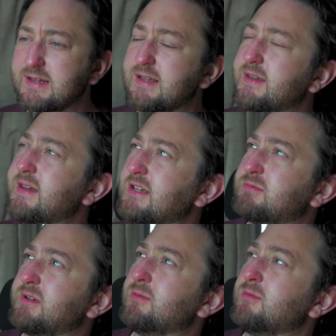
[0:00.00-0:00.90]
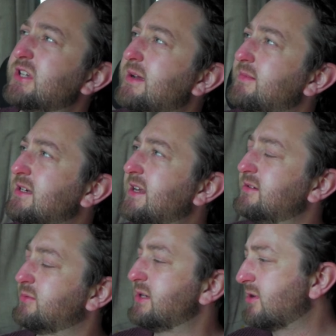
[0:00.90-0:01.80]
Next week, what's happening next
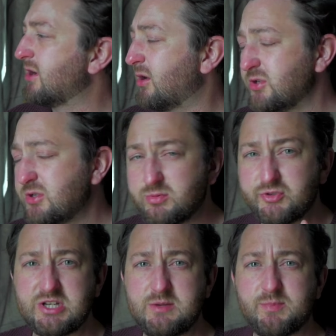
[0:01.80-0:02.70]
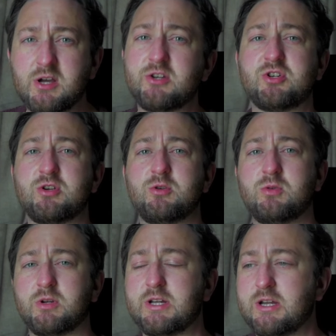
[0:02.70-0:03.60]
week? Well, you will see part 2
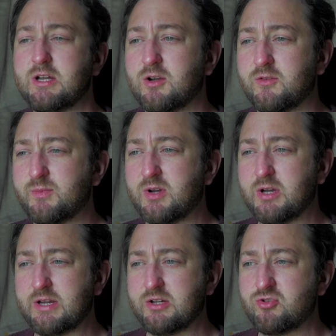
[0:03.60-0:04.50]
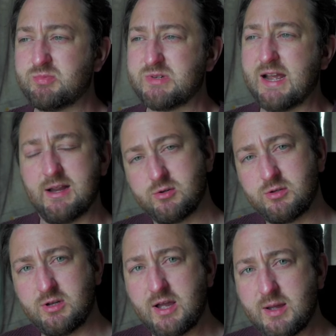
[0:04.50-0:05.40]
of my trip to
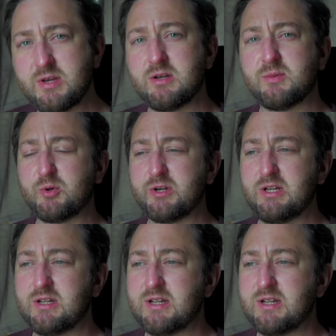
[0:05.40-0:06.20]
Achill up in the morning.